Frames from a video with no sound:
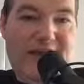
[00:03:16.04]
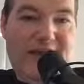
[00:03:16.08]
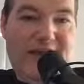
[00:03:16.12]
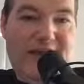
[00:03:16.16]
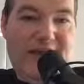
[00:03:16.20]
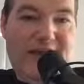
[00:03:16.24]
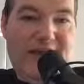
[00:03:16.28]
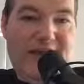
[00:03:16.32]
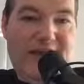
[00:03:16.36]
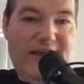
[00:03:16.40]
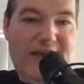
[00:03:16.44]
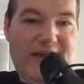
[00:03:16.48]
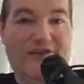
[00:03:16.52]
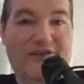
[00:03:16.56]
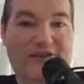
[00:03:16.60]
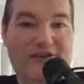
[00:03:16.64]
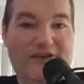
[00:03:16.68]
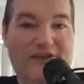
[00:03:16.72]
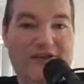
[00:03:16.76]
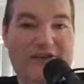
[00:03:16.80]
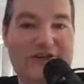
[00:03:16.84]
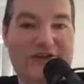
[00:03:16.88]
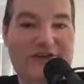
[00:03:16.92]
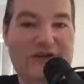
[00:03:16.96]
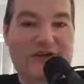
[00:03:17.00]
loud on the
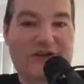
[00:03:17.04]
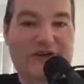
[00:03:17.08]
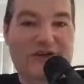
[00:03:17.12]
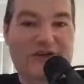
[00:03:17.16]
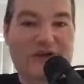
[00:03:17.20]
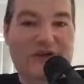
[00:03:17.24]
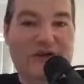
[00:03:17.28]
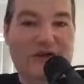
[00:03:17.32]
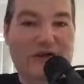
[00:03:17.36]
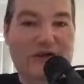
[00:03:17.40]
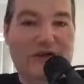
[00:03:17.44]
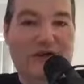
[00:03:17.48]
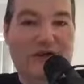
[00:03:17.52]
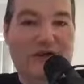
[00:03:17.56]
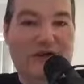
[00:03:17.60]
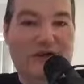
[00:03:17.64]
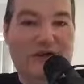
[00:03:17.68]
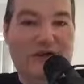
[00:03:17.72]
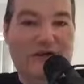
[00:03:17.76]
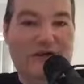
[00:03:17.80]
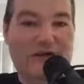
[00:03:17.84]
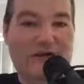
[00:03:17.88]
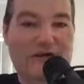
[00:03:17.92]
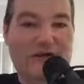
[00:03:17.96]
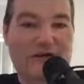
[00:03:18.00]
guitar's quite
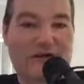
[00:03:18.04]
quiet,